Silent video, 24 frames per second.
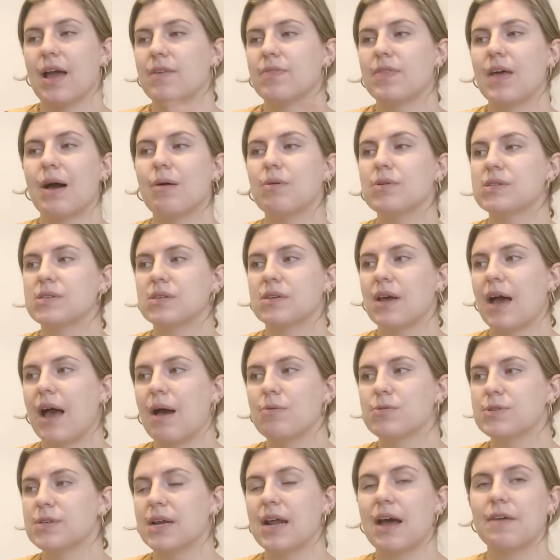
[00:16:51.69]
And I was
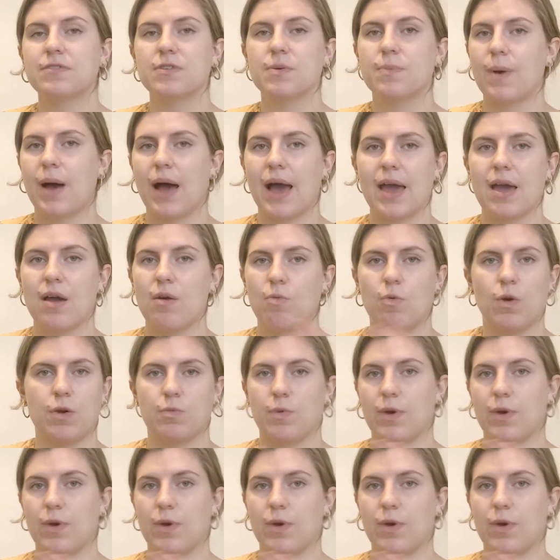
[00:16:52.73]
going to have to buy it one